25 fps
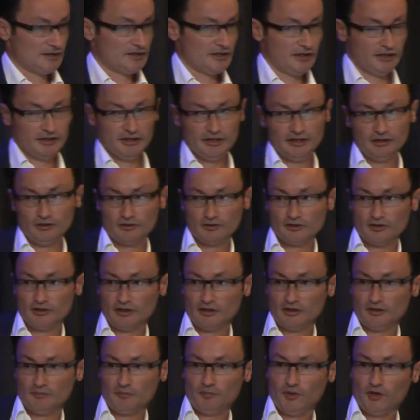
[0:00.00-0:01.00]
there any
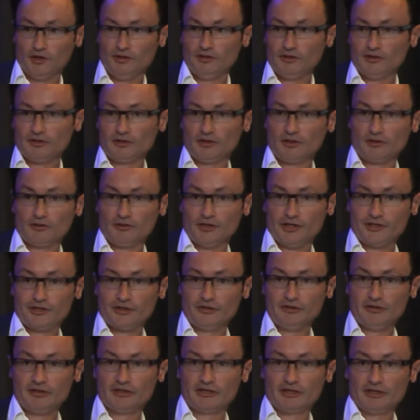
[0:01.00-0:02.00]
other points or
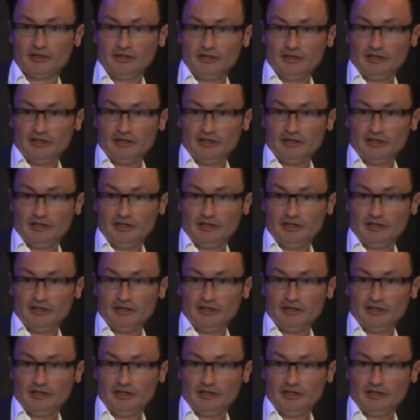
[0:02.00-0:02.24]
questions?